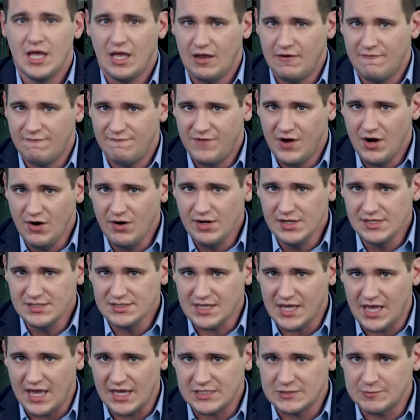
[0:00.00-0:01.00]
and various
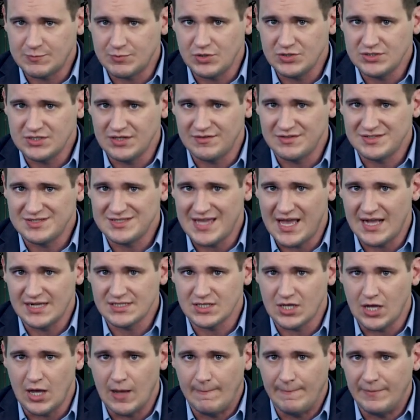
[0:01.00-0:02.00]
experts have
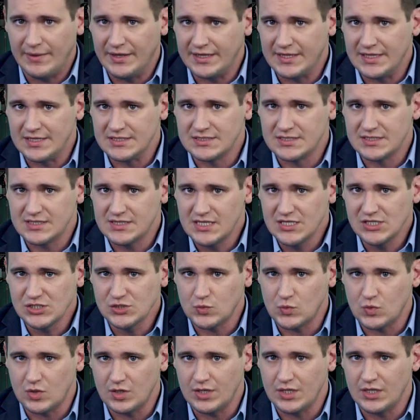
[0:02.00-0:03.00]
stacked up against
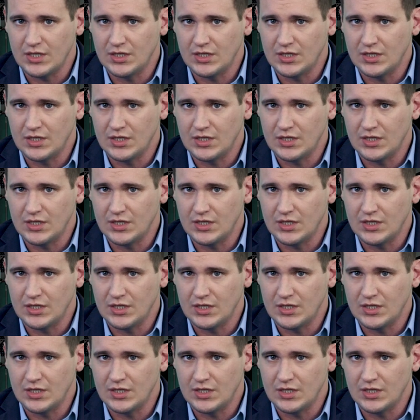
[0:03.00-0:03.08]
this one,